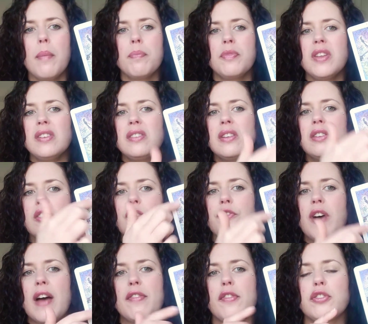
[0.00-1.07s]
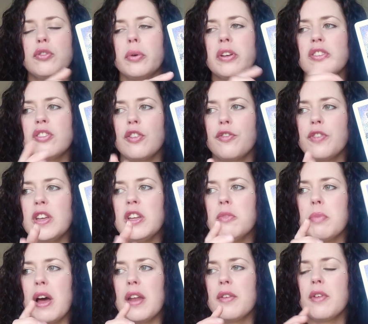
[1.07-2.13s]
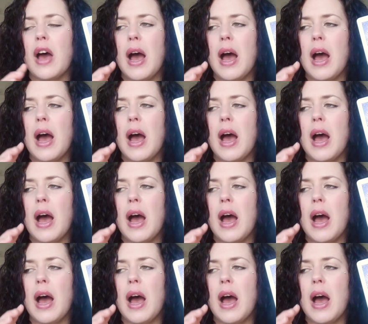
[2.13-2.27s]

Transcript: This is the Five of Swords defeat, but